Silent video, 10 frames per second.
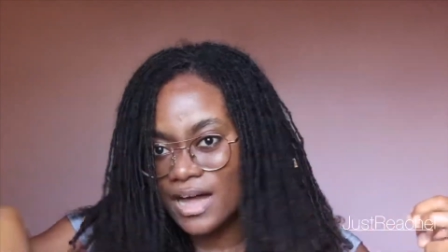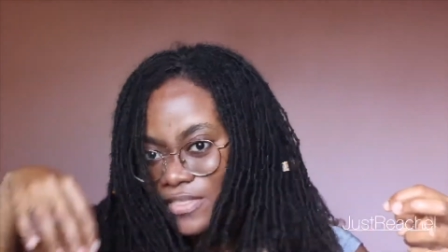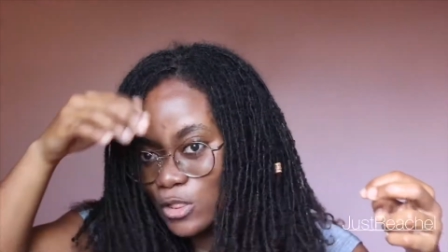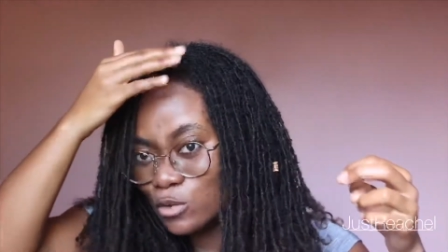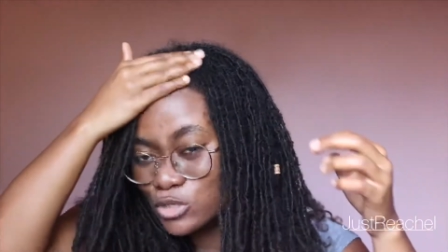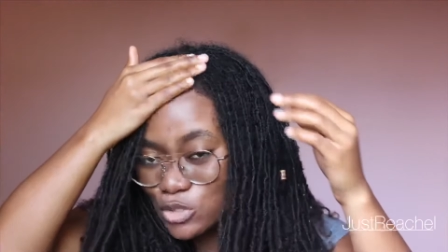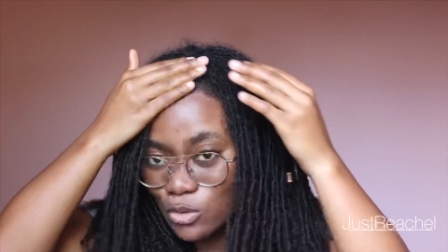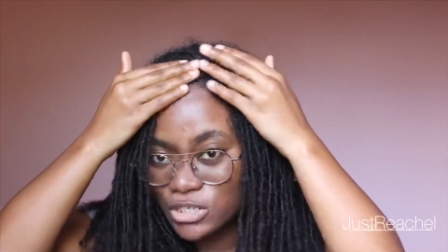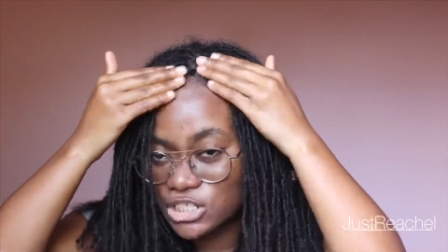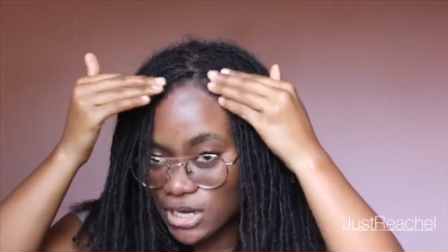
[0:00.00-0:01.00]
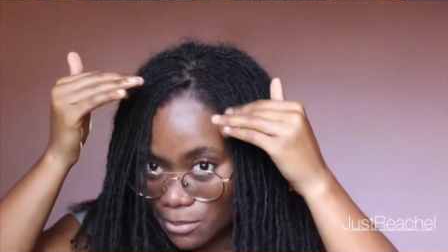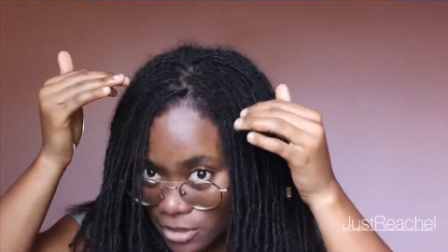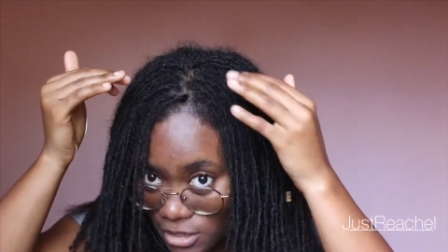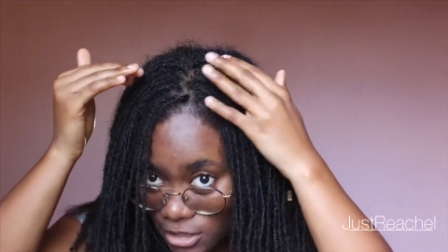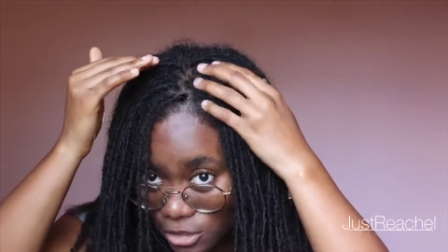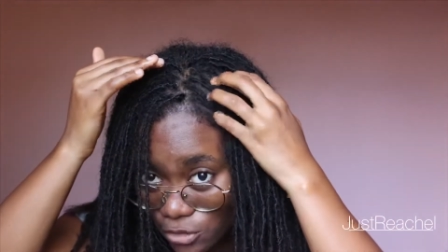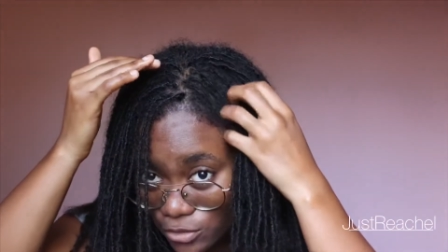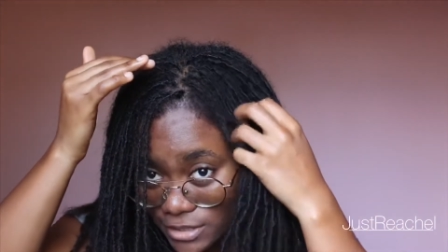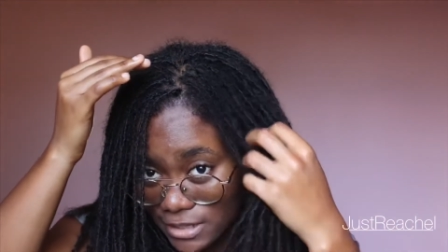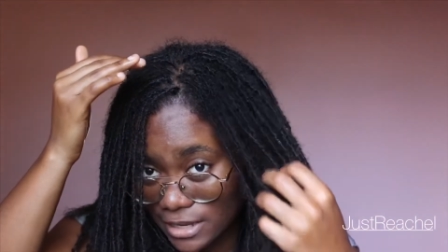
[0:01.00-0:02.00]
They looked so shabby. You
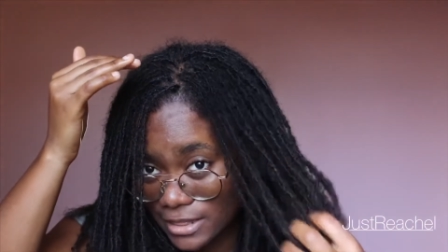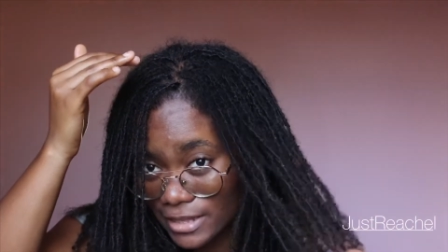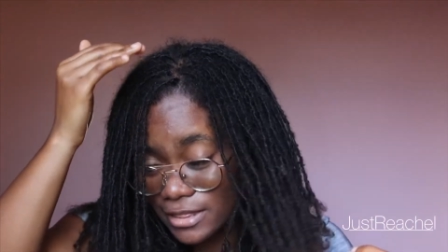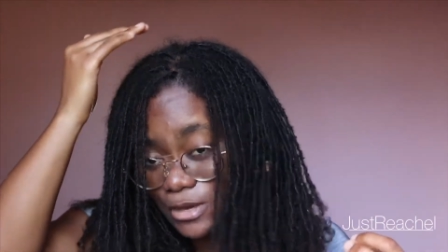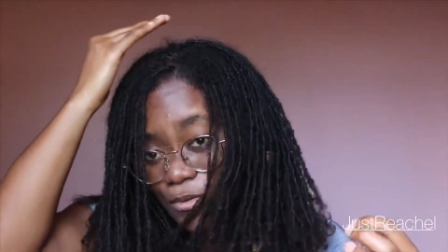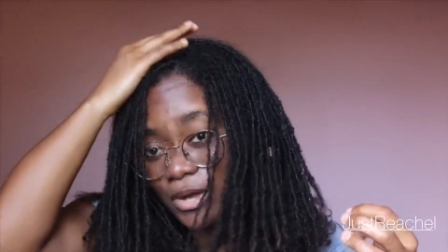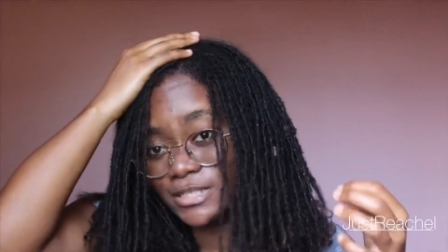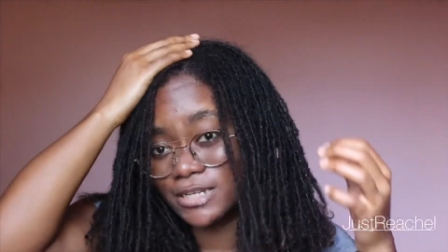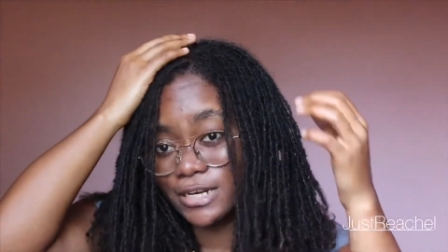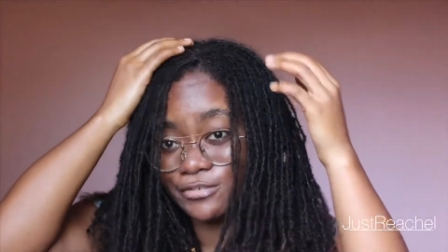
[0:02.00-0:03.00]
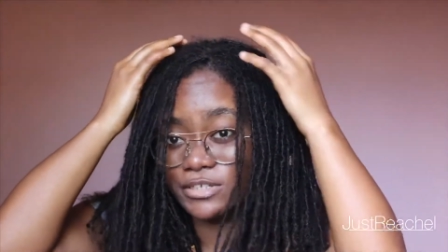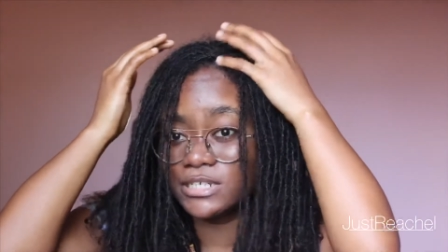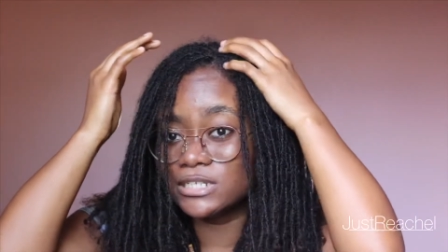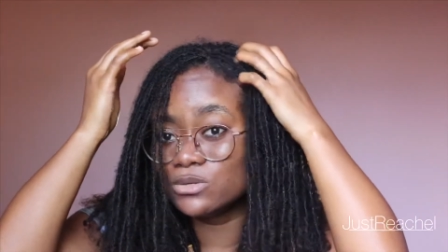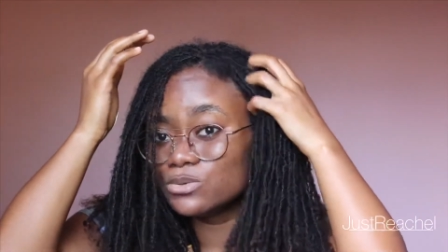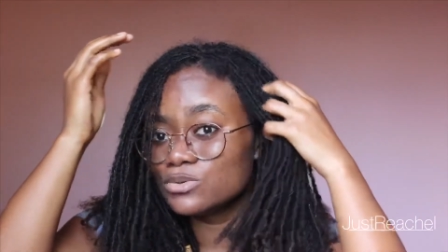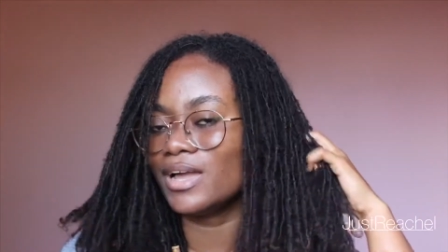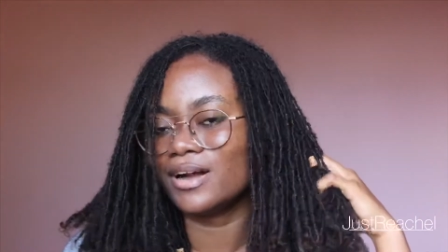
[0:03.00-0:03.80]
could tell that they wanted a redo.